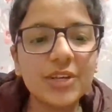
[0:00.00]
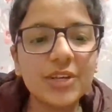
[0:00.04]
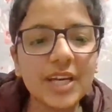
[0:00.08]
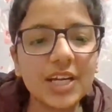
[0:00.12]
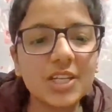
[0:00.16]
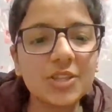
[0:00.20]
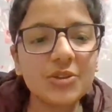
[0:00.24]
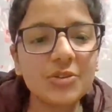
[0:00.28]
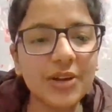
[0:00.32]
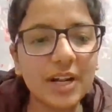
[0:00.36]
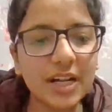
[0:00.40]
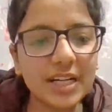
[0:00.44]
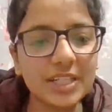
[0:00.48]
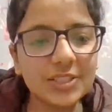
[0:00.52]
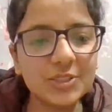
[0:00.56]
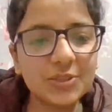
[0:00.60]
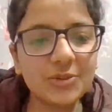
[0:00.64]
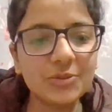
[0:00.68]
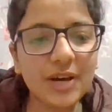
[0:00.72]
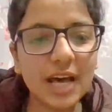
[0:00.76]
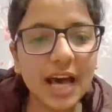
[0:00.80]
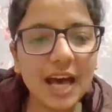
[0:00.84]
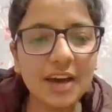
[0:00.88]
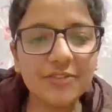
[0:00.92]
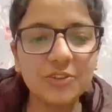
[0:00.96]
We are
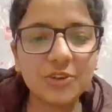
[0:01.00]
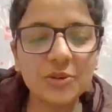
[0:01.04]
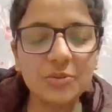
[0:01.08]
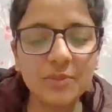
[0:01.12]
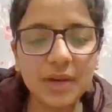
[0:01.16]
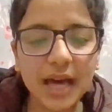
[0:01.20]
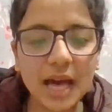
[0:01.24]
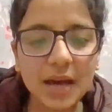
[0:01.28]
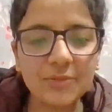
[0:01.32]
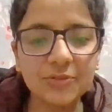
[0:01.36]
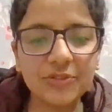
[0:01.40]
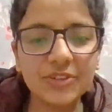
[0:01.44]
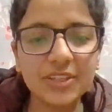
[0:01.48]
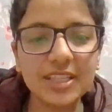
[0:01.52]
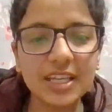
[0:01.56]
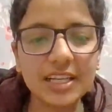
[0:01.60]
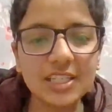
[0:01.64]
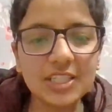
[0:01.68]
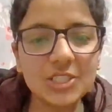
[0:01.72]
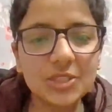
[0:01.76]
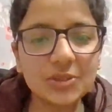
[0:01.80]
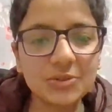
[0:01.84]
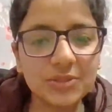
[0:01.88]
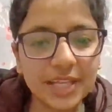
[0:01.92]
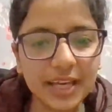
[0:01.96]
thrilled to have you, ma'am,
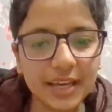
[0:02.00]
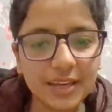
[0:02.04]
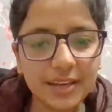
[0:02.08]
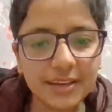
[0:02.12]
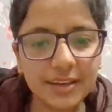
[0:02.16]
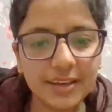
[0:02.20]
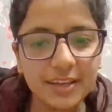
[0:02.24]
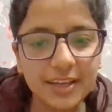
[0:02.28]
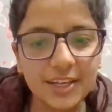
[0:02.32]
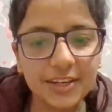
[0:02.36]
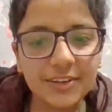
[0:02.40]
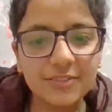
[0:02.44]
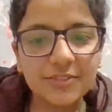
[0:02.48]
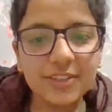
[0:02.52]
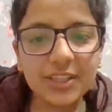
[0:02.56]
with us today.